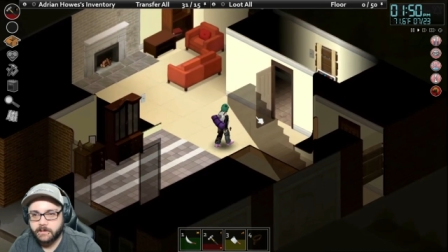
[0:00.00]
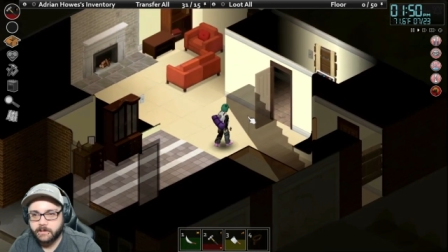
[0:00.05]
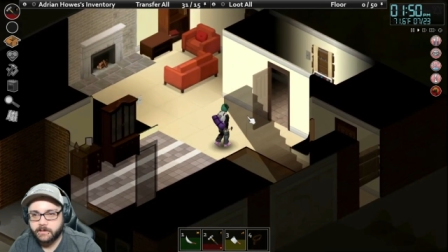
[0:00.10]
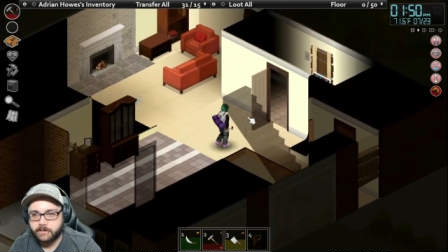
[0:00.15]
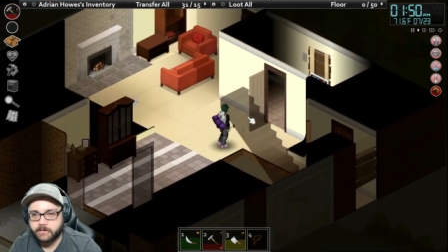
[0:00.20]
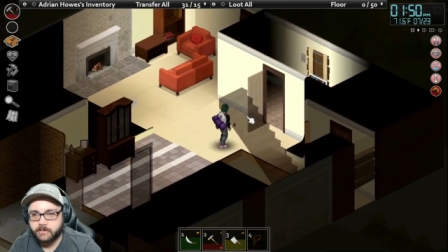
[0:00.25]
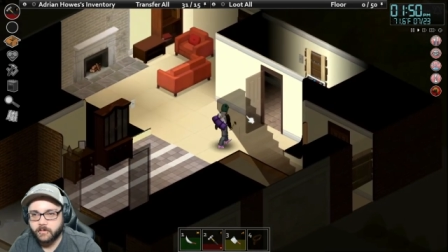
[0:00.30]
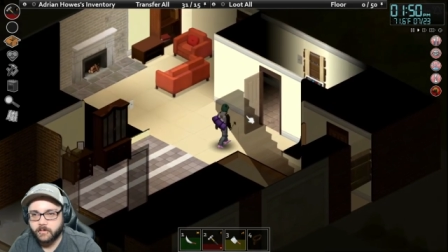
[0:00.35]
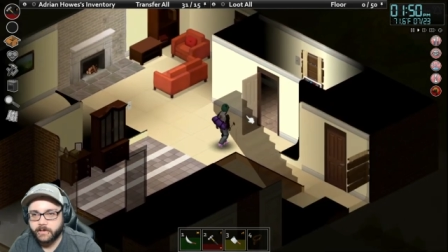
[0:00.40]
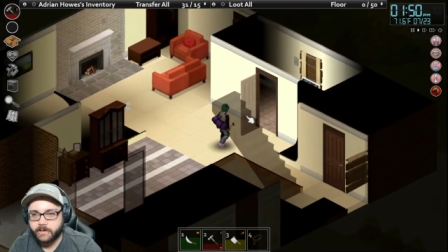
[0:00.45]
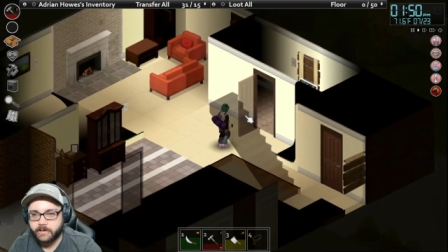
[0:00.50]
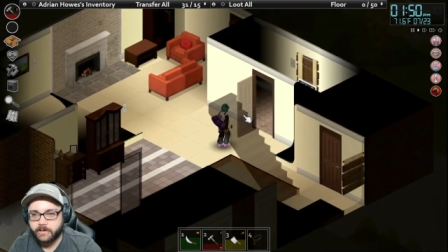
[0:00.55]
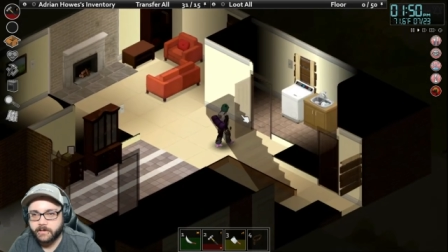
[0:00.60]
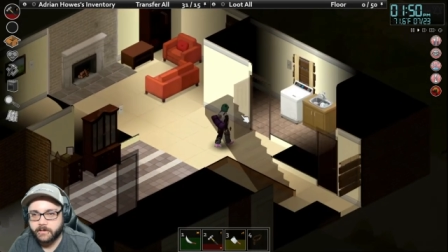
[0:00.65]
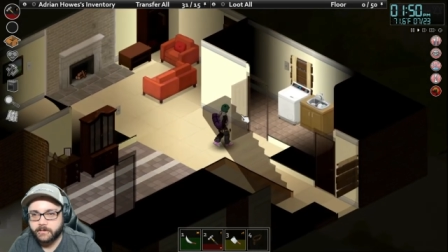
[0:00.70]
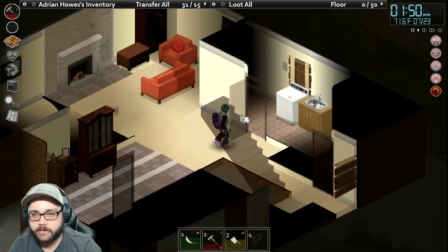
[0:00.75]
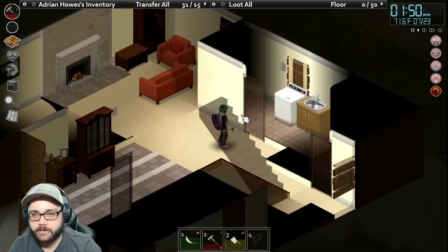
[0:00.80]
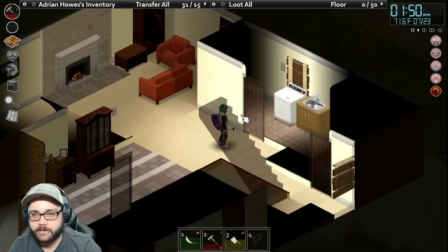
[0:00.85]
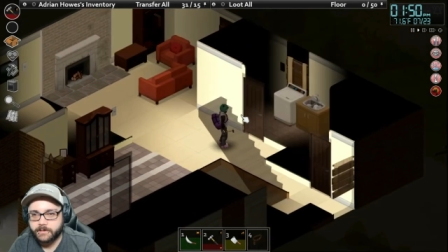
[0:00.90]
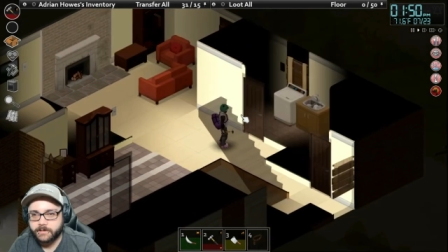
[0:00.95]
other
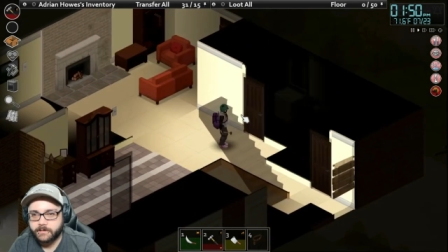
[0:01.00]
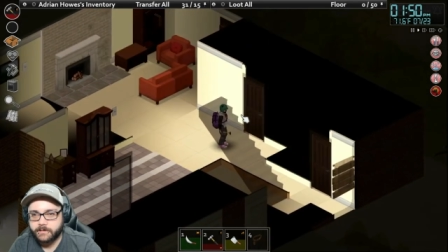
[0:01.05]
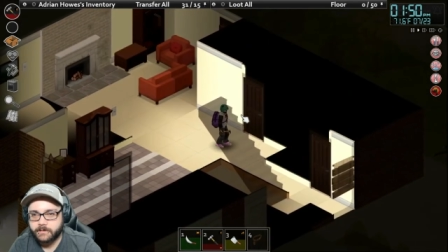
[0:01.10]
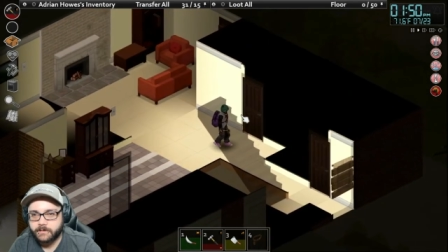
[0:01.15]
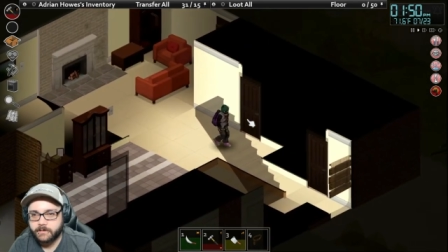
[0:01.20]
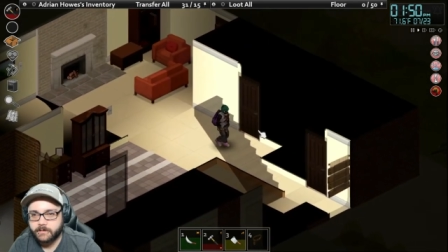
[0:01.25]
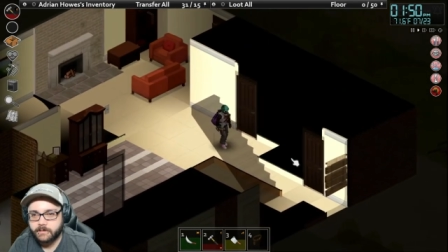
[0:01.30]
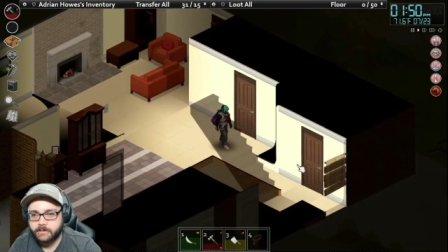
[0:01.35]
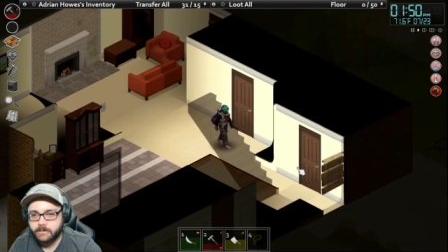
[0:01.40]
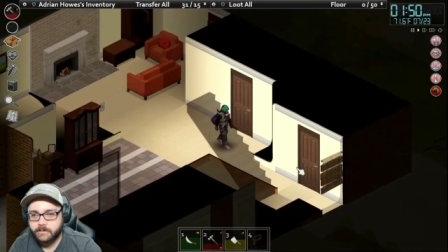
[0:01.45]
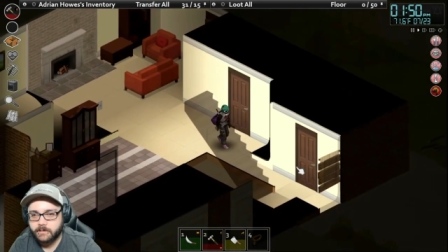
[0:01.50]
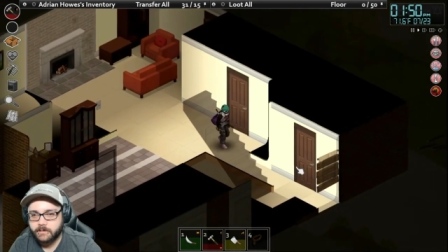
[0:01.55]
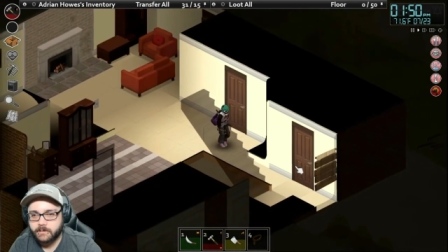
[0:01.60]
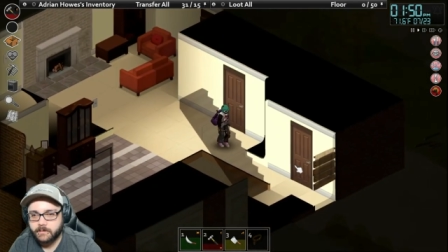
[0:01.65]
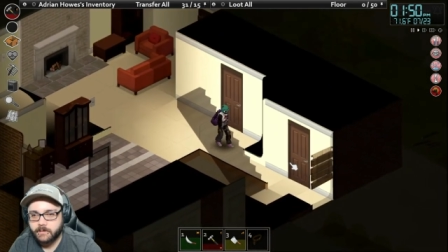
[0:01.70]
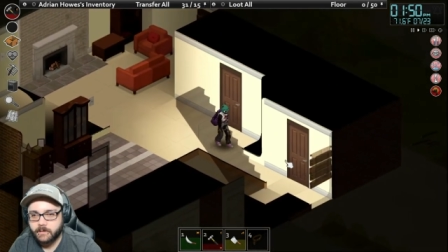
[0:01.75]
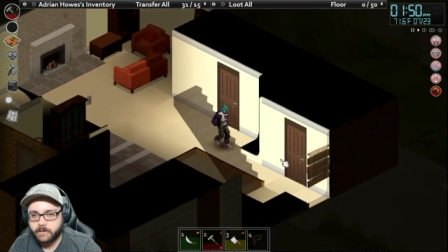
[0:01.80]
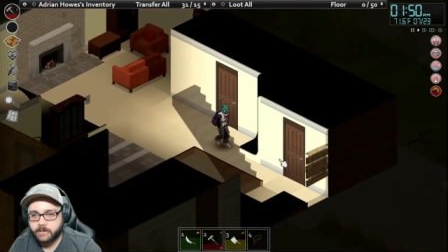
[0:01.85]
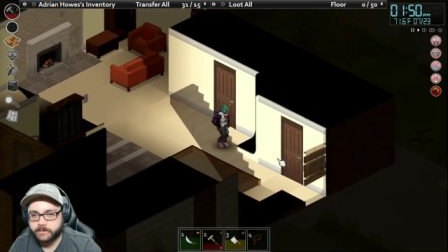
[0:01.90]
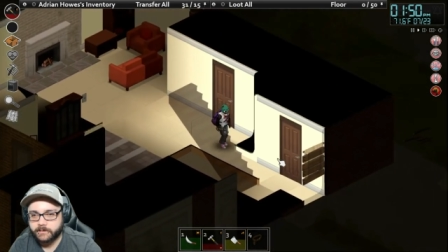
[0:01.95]
windows.
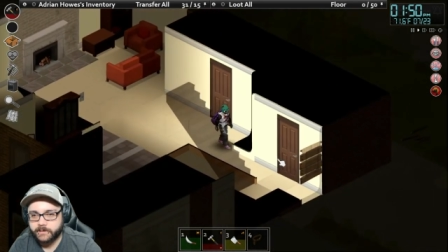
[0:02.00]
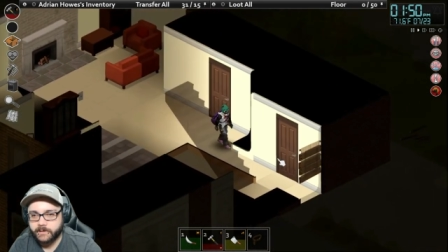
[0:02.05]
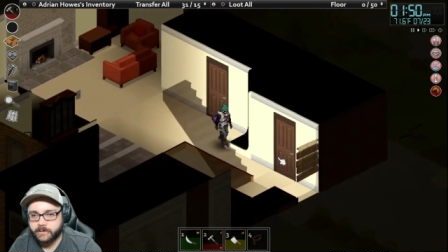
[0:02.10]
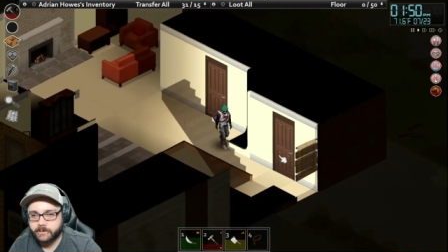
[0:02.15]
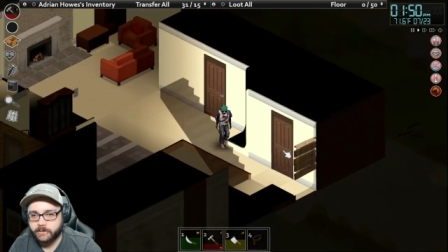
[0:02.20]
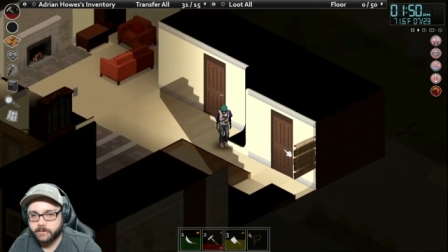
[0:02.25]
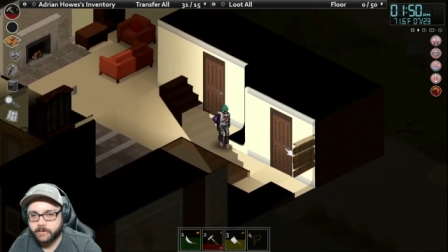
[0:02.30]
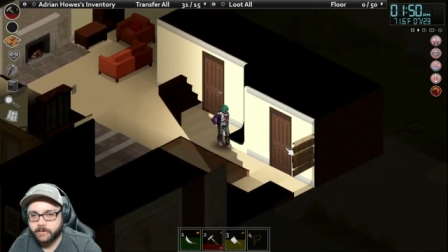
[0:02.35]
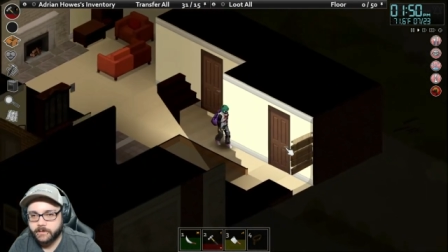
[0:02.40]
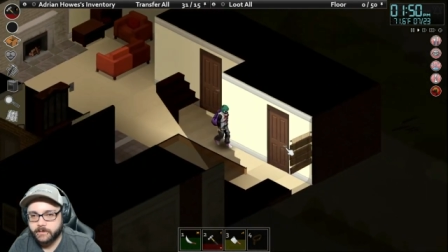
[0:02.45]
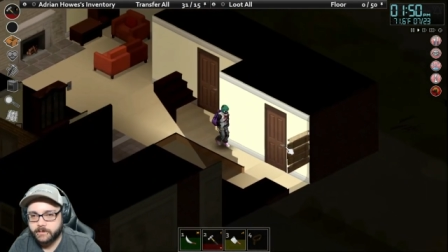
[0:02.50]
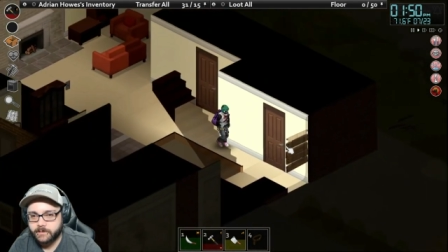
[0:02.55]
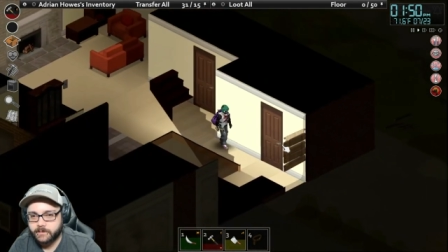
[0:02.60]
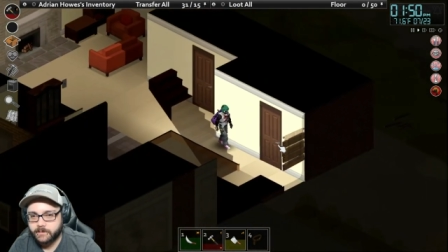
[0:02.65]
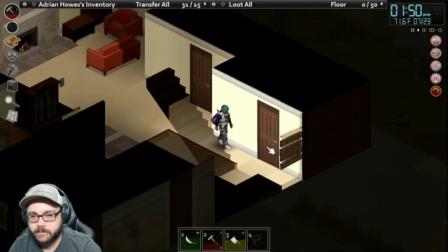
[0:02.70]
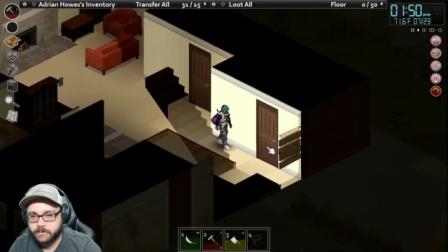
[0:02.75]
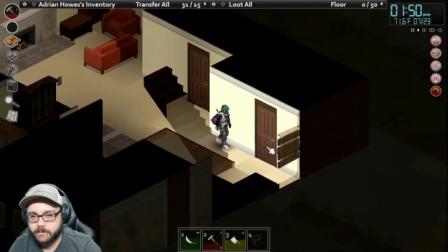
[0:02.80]
I don't think there is.